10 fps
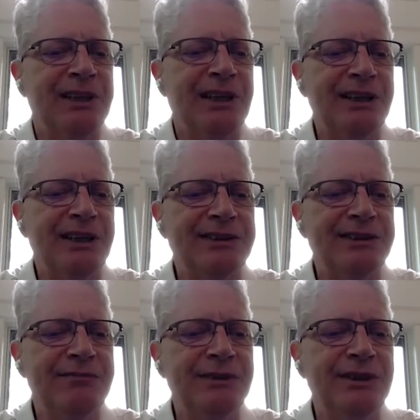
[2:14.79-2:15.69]
like
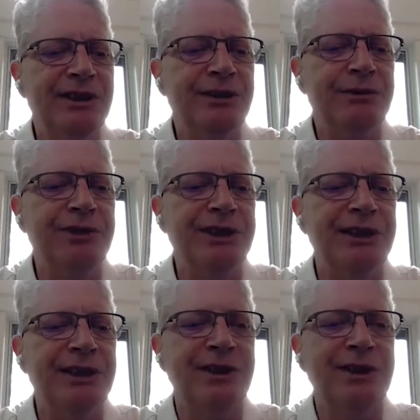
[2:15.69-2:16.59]

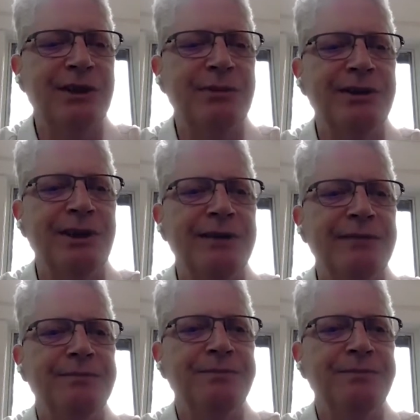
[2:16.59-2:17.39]
actigraphy, and I'll talk about that.